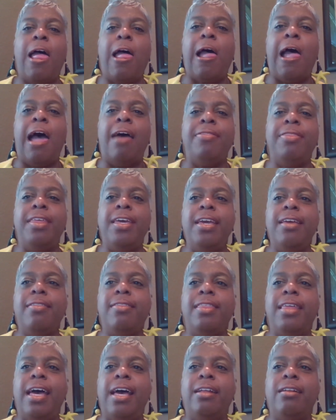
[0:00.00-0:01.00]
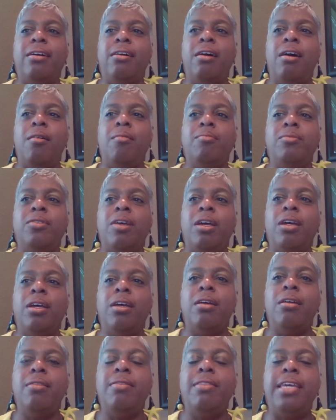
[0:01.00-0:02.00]
I think that
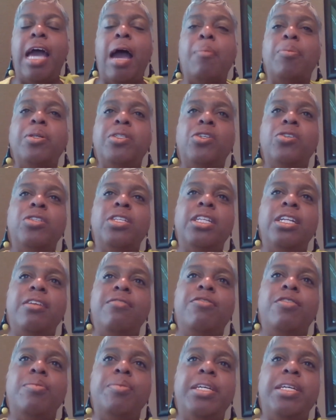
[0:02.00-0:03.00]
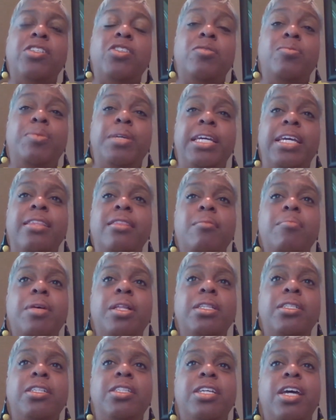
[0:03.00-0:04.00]
the opportunity for me to be in the
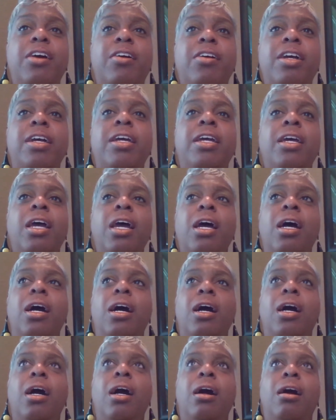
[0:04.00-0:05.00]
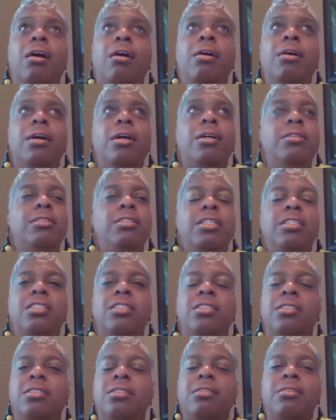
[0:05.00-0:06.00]
military,
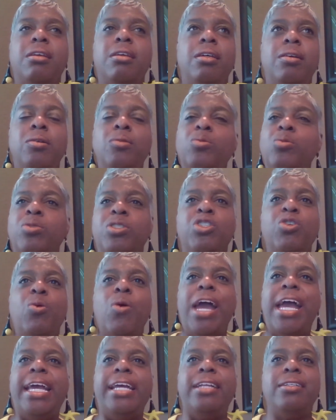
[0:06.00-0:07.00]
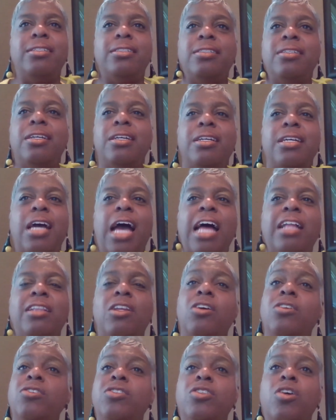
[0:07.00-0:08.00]
it was great. I
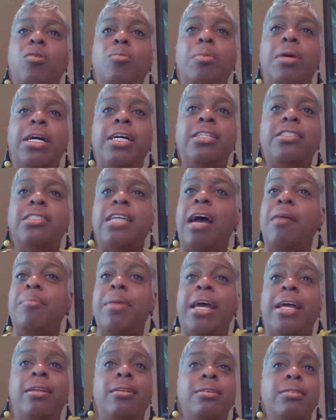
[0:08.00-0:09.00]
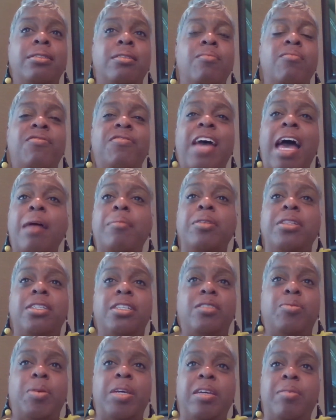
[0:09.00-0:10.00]
learned so much. I met some
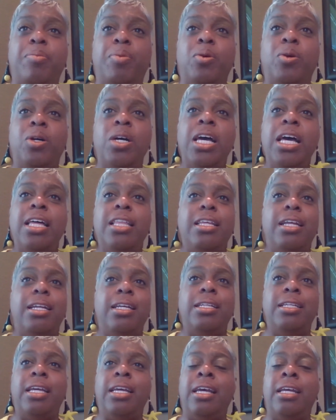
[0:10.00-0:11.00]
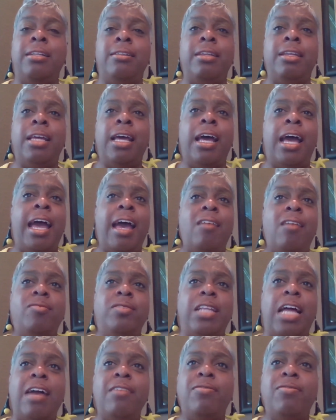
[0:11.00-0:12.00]
fabulous people and I have
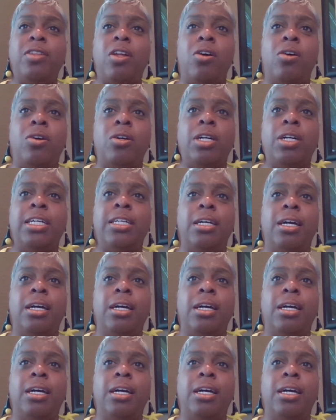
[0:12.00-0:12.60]
lifelong